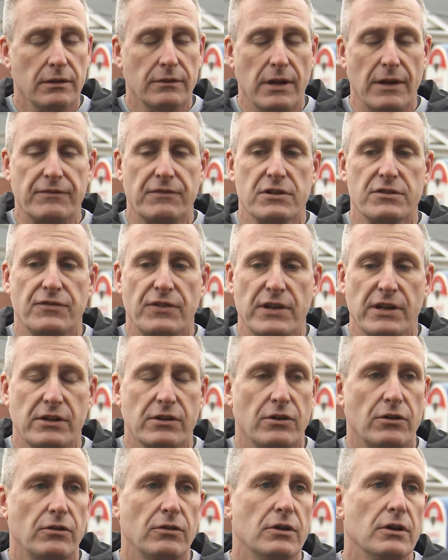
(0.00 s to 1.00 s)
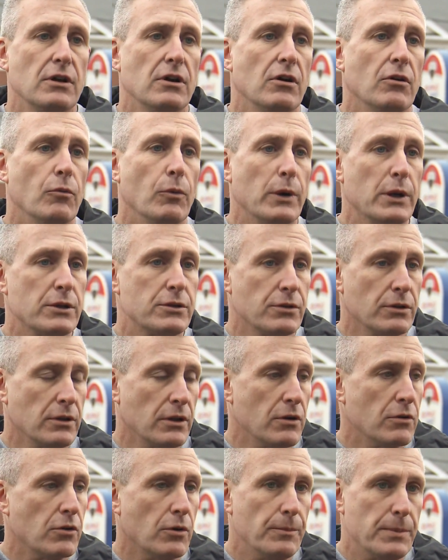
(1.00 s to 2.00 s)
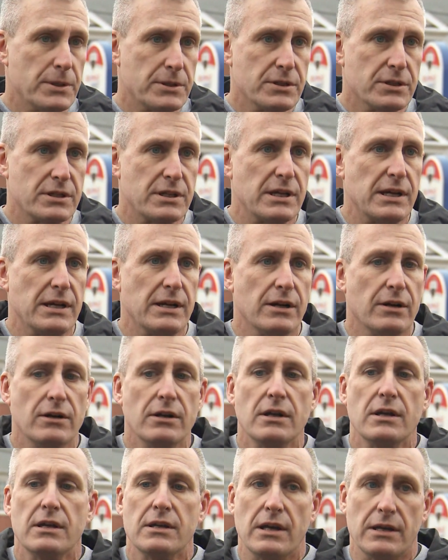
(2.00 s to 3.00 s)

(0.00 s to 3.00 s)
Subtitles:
left his vehicle, went into a local business here,